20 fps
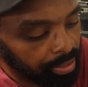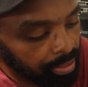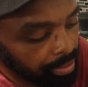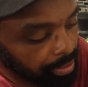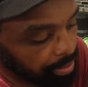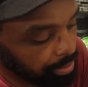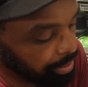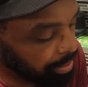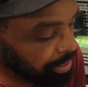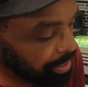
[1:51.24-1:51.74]

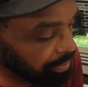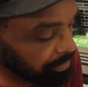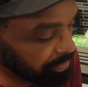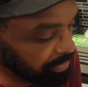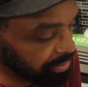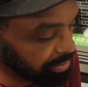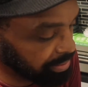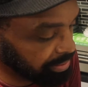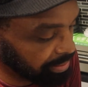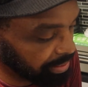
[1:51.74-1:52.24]
it
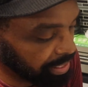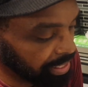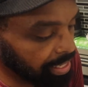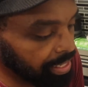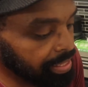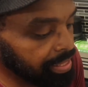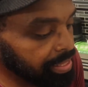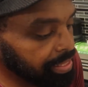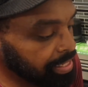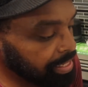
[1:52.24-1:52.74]
comes
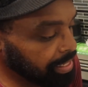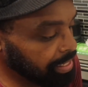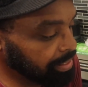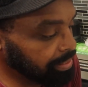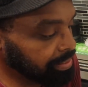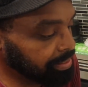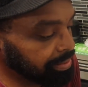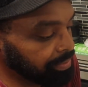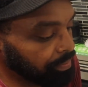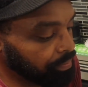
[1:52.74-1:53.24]
in
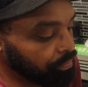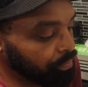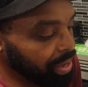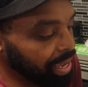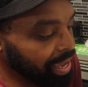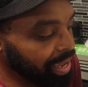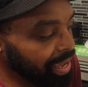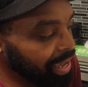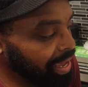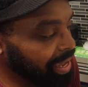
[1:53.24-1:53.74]
this
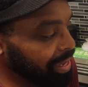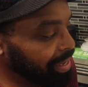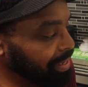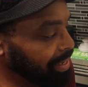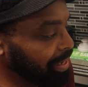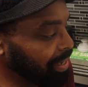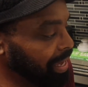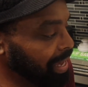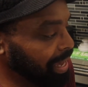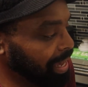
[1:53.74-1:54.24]

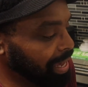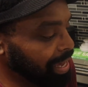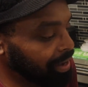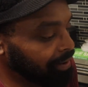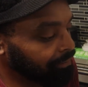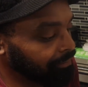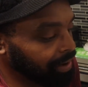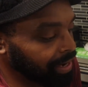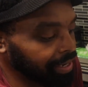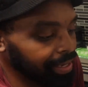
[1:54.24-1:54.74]
bag I
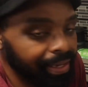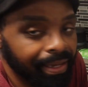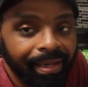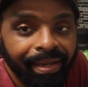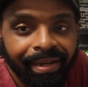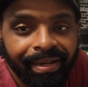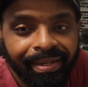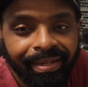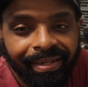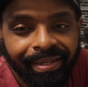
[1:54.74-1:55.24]
have right
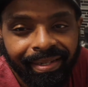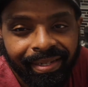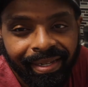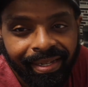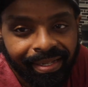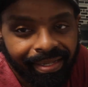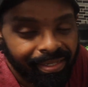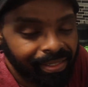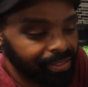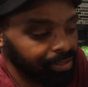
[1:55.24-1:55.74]
here.
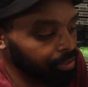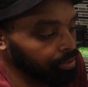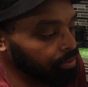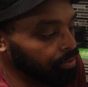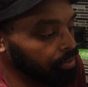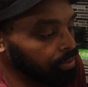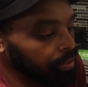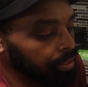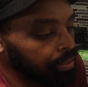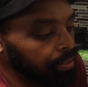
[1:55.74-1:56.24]

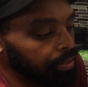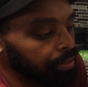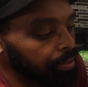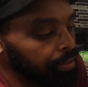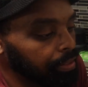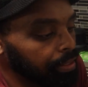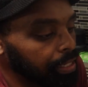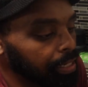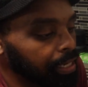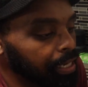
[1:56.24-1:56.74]
So
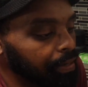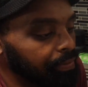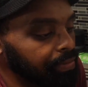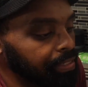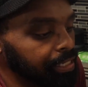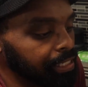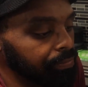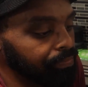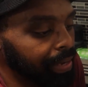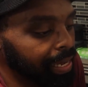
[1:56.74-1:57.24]
it comes in
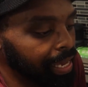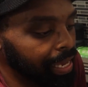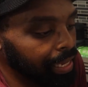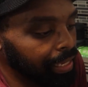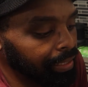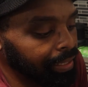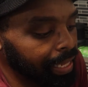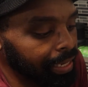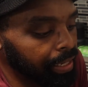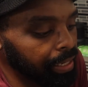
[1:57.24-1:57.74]
this
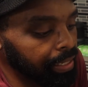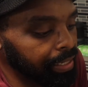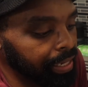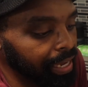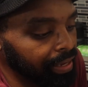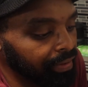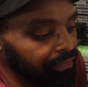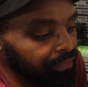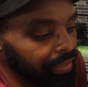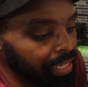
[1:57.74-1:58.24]
bag like a
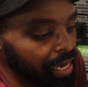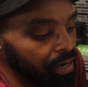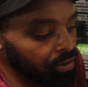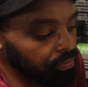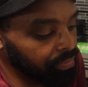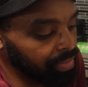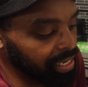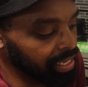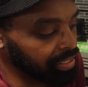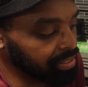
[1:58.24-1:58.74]
cake flour
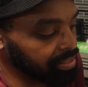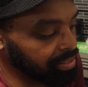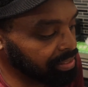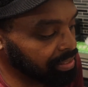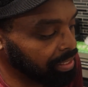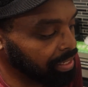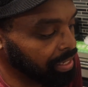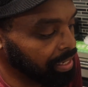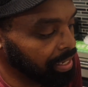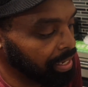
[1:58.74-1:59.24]
mix.
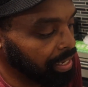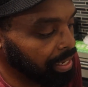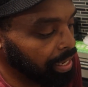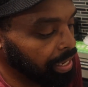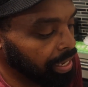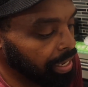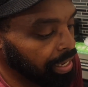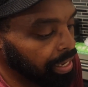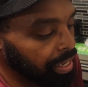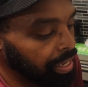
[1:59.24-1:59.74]

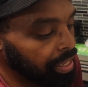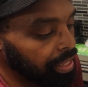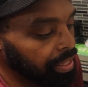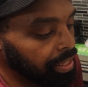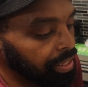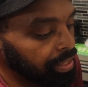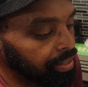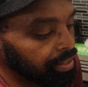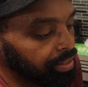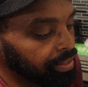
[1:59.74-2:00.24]

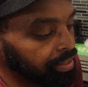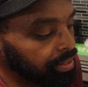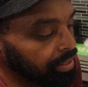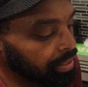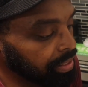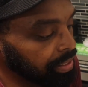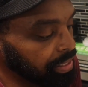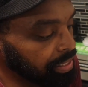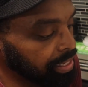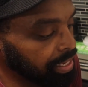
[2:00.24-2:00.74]
And
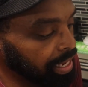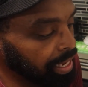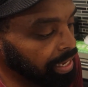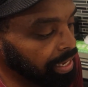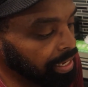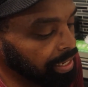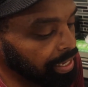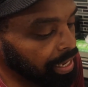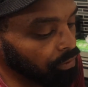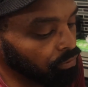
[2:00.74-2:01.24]

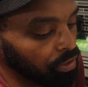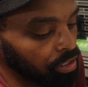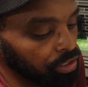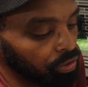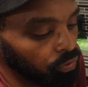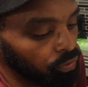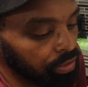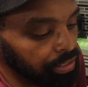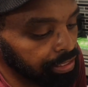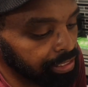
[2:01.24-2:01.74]
yeah, I want to
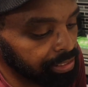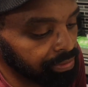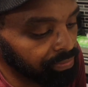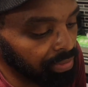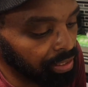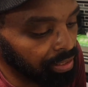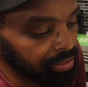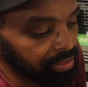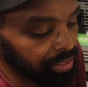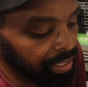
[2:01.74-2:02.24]
know what this
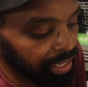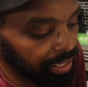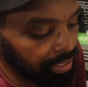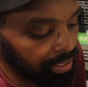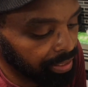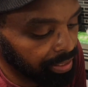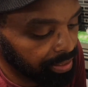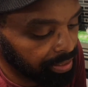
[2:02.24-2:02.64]
smells like.